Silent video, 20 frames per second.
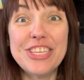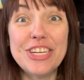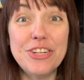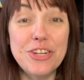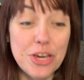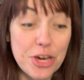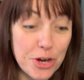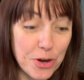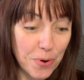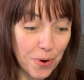a
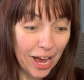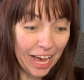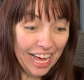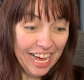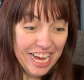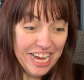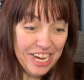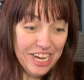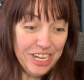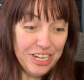new
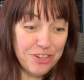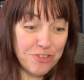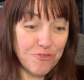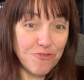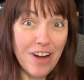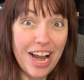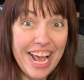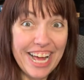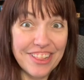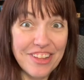
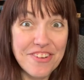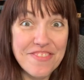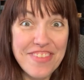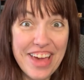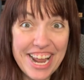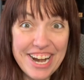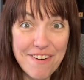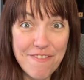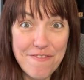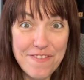trailer
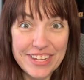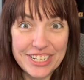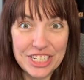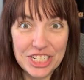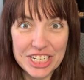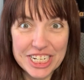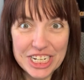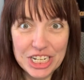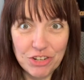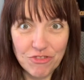that
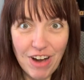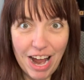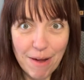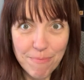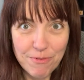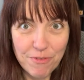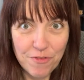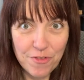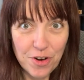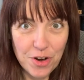officially
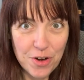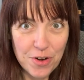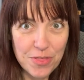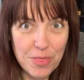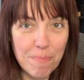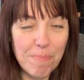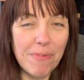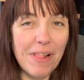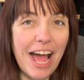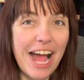dropped for
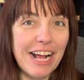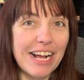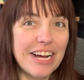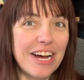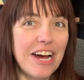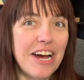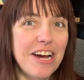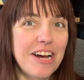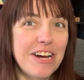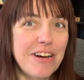the Black
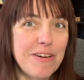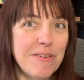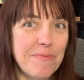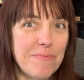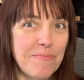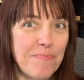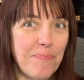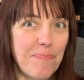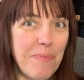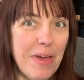
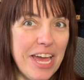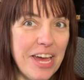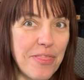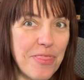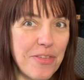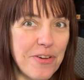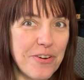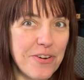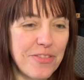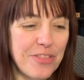um,
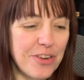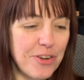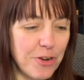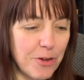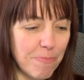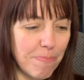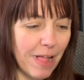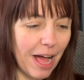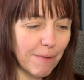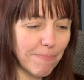Panther, the
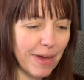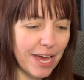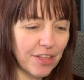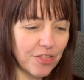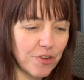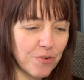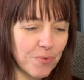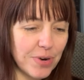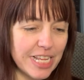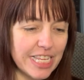new Black
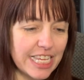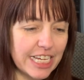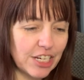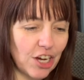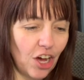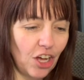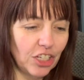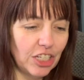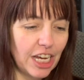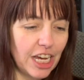Panther. What is it
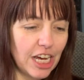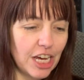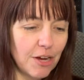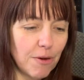called?